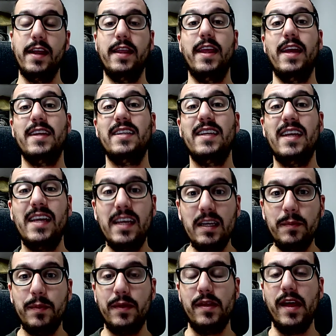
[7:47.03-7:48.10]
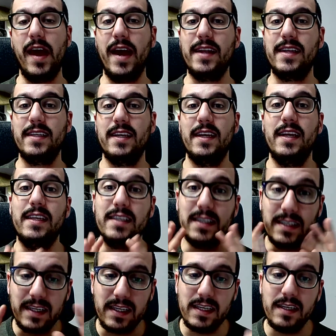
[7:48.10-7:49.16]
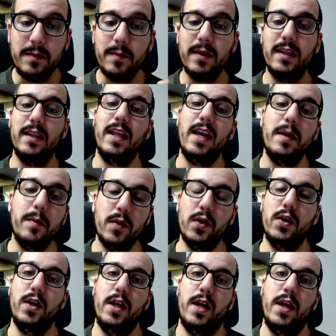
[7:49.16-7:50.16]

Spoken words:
they keep that esteem label